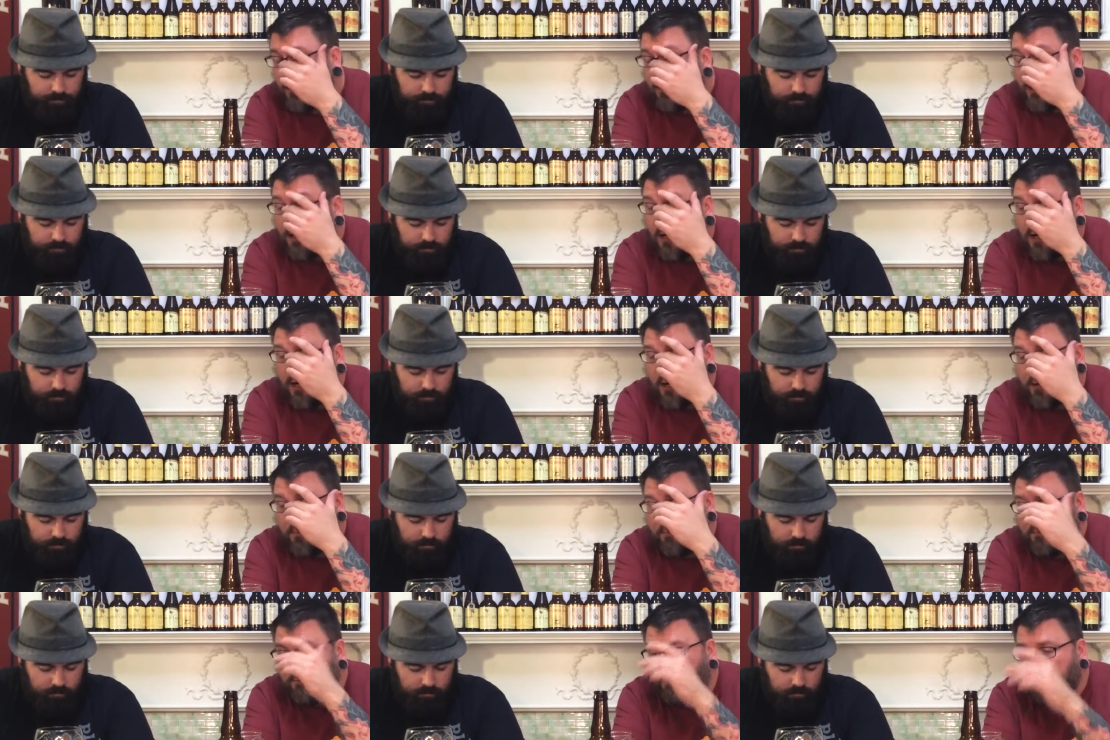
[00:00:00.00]

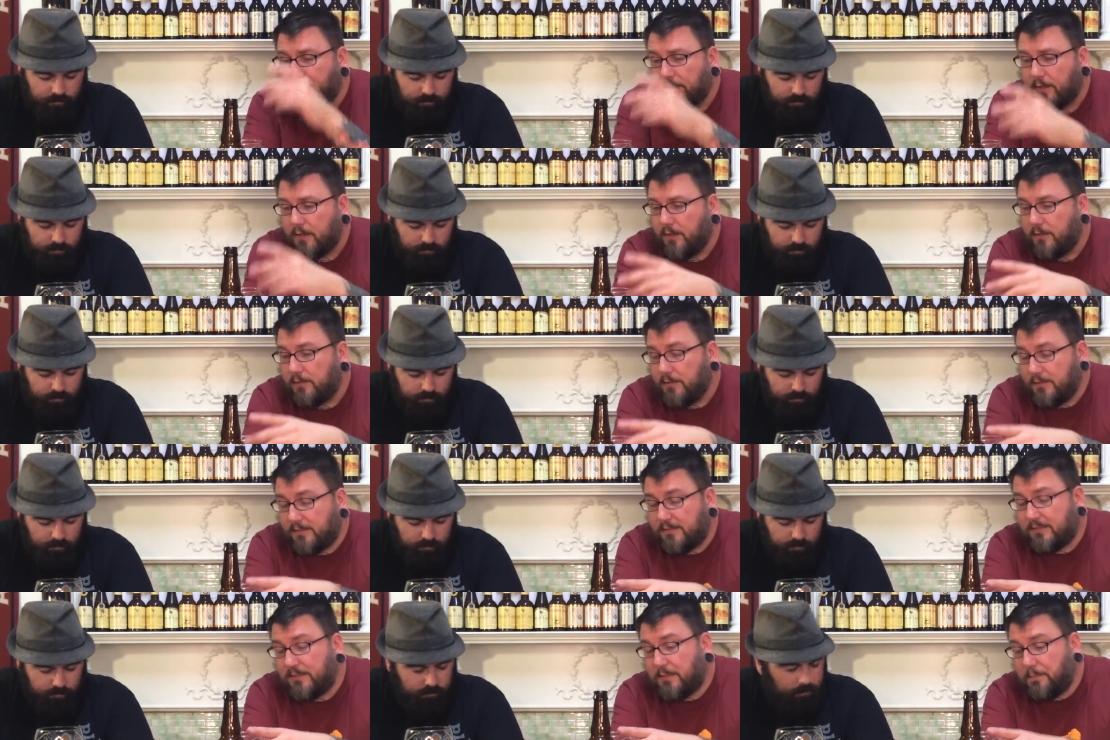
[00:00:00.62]
Speaker 1: Um,
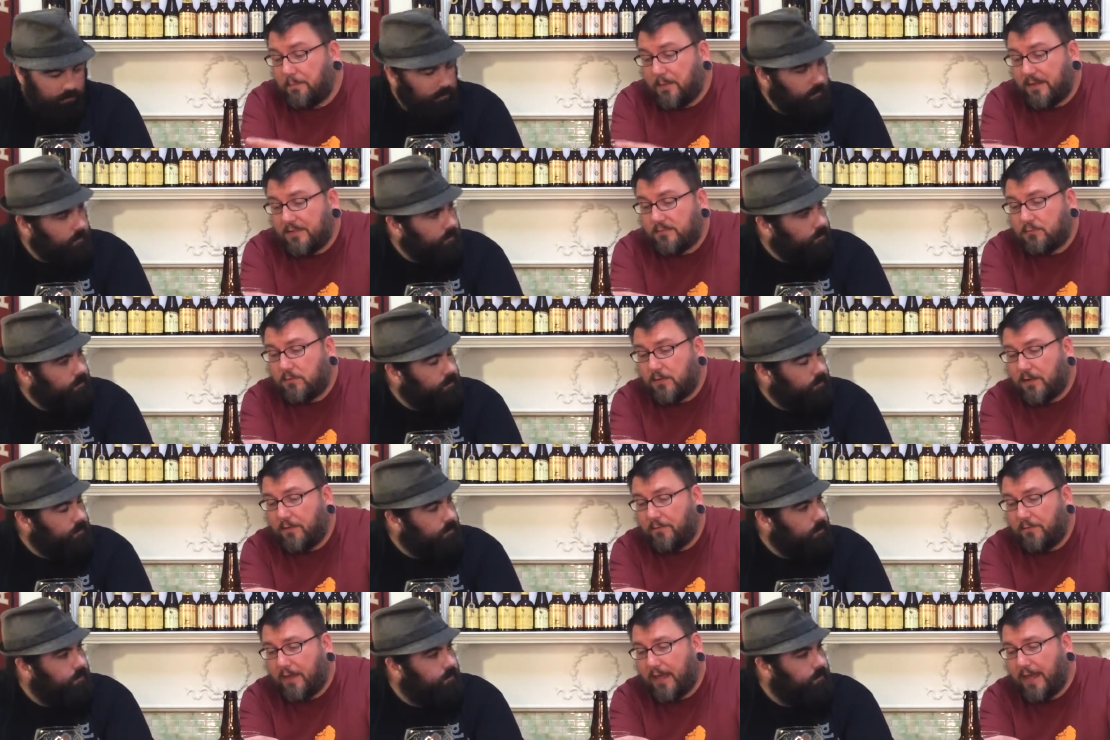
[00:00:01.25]
this is the best
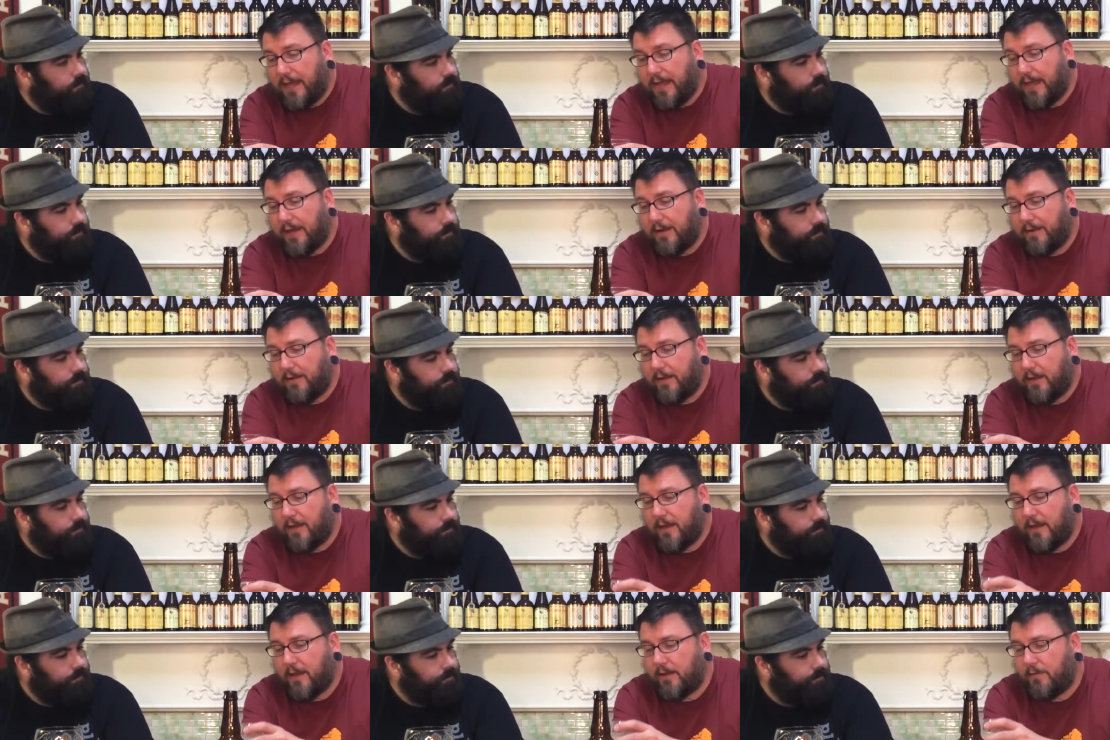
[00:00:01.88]
one I've
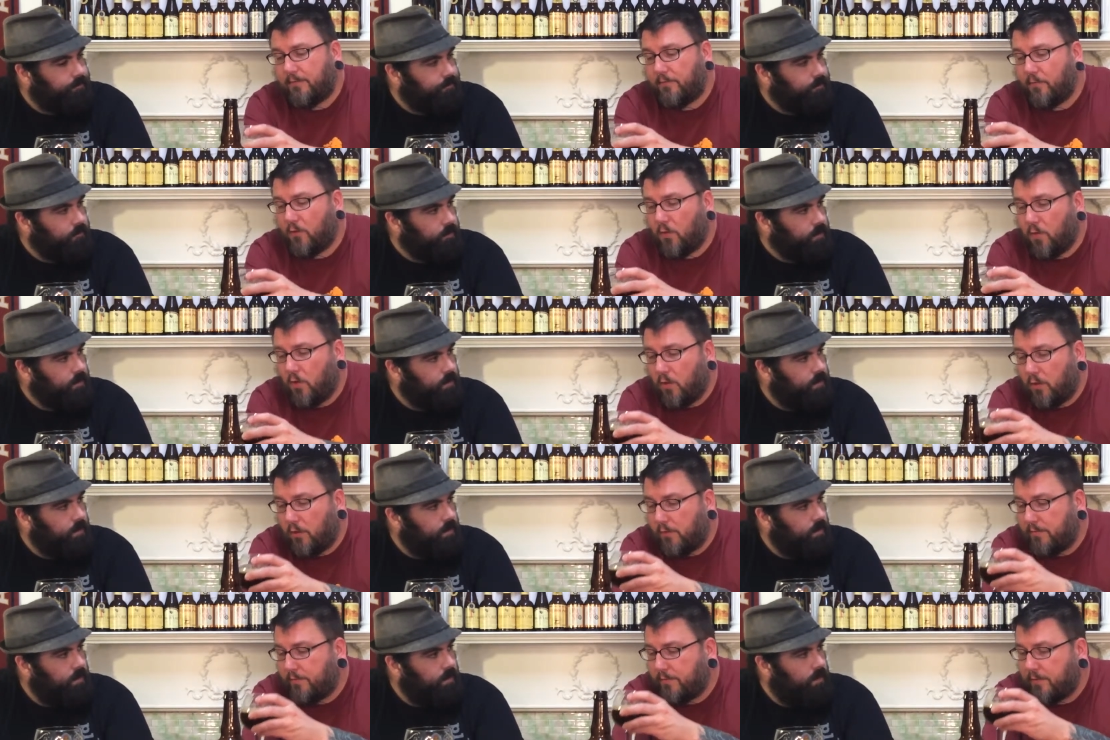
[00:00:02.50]
had out of
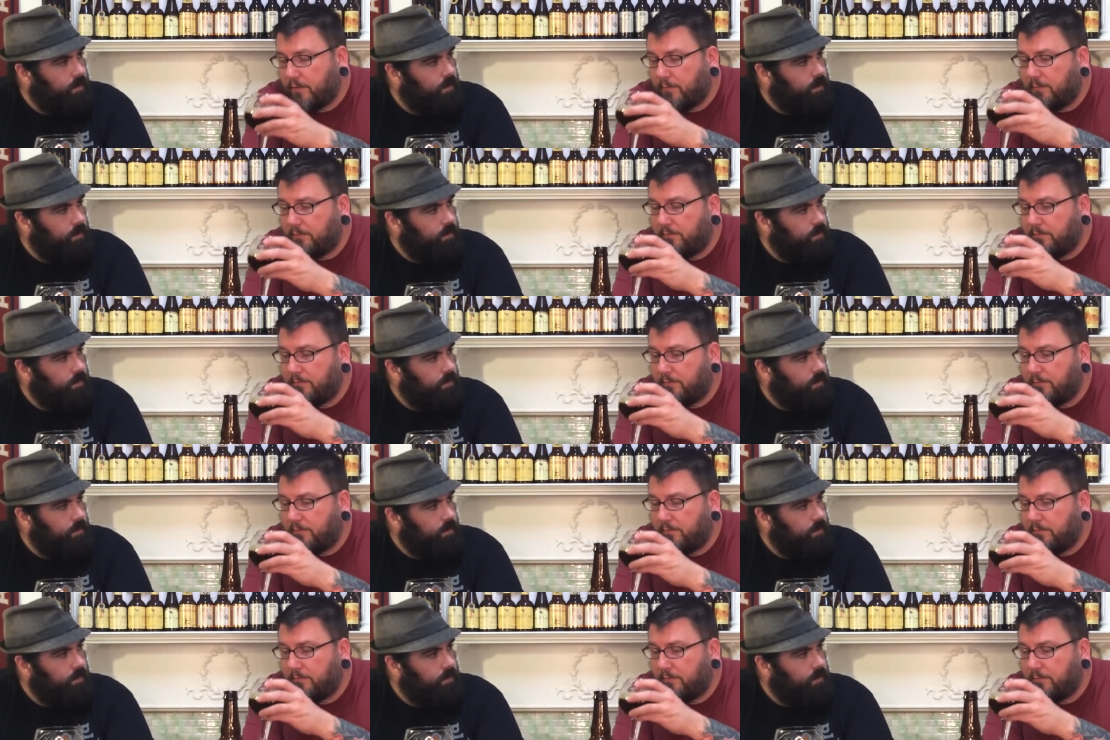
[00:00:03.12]
all